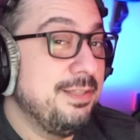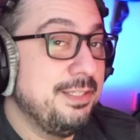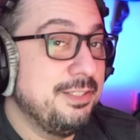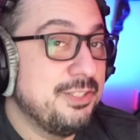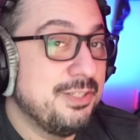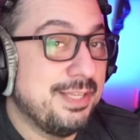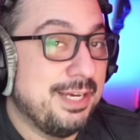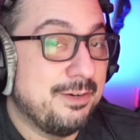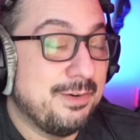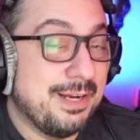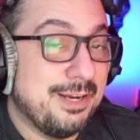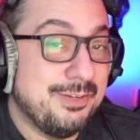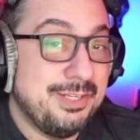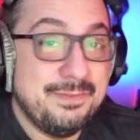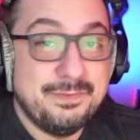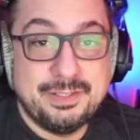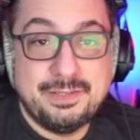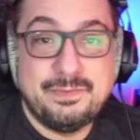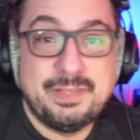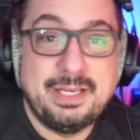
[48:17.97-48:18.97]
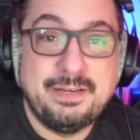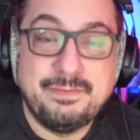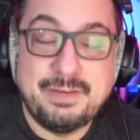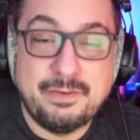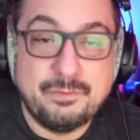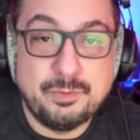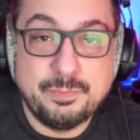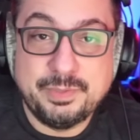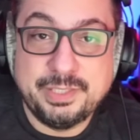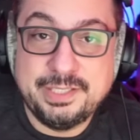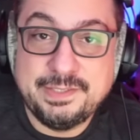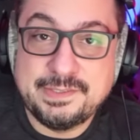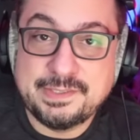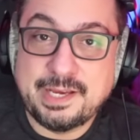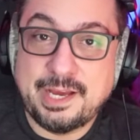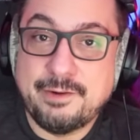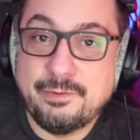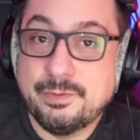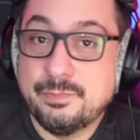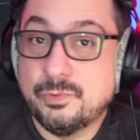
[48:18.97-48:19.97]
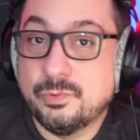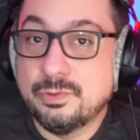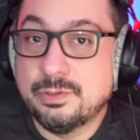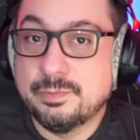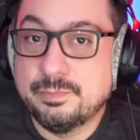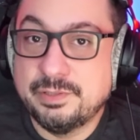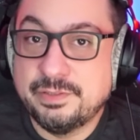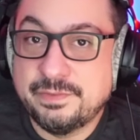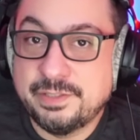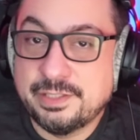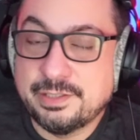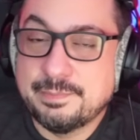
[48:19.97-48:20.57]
to that crowd, even if they've never played Skyrim or Oblivion.